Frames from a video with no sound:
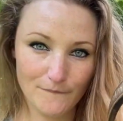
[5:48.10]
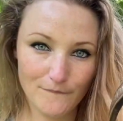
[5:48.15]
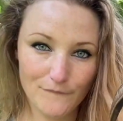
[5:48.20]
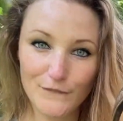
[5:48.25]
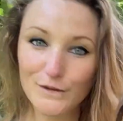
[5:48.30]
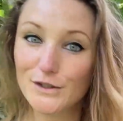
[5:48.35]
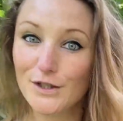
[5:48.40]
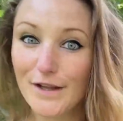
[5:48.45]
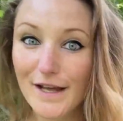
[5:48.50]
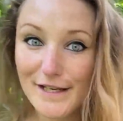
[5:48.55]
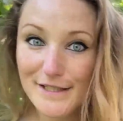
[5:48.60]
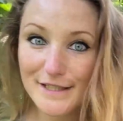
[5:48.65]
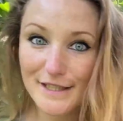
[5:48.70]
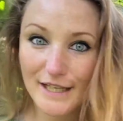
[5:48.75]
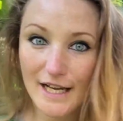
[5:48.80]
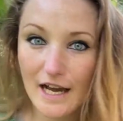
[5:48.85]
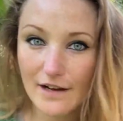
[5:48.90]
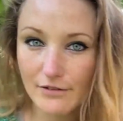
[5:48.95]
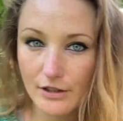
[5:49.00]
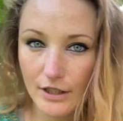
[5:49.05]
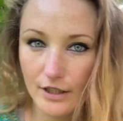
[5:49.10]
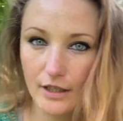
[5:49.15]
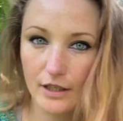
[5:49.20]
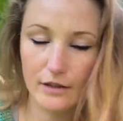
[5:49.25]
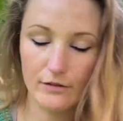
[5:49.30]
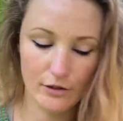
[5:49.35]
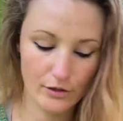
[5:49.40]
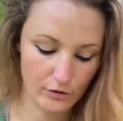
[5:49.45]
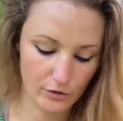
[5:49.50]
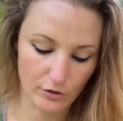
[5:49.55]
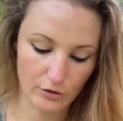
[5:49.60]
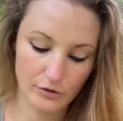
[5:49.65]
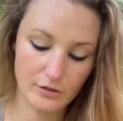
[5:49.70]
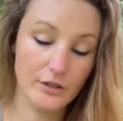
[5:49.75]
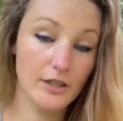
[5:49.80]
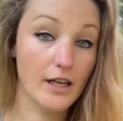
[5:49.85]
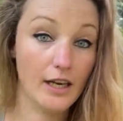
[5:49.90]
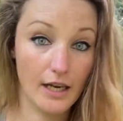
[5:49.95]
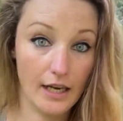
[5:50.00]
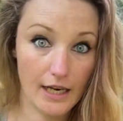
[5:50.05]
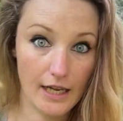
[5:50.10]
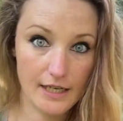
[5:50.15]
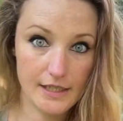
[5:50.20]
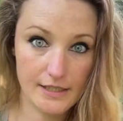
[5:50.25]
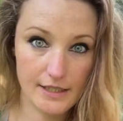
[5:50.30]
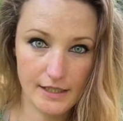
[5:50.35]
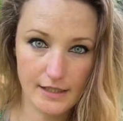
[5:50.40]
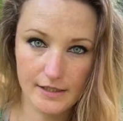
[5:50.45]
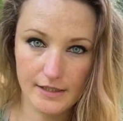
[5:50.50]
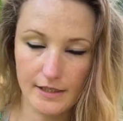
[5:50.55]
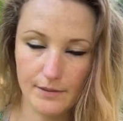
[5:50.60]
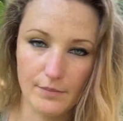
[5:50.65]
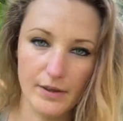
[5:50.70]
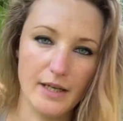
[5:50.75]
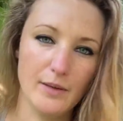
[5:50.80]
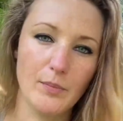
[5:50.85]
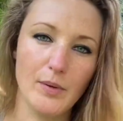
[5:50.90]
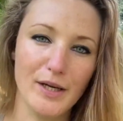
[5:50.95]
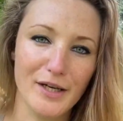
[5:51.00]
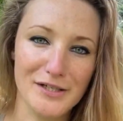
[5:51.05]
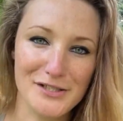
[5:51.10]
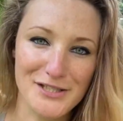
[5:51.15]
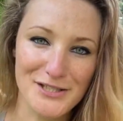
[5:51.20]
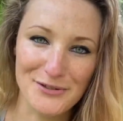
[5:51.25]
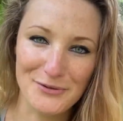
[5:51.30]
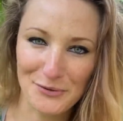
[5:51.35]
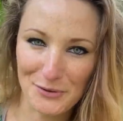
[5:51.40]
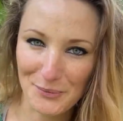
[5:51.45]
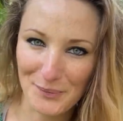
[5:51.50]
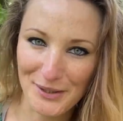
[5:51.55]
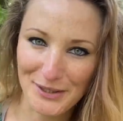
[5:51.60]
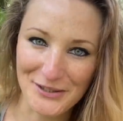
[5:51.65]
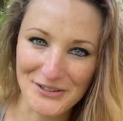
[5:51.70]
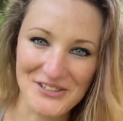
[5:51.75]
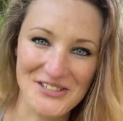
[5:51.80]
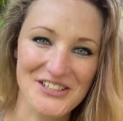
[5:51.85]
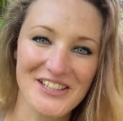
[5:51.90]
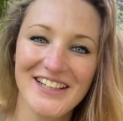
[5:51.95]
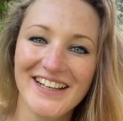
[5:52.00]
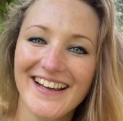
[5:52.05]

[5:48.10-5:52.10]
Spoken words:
So that is the Cavolo Nero got. Lacy as it may be, it's still going to be good.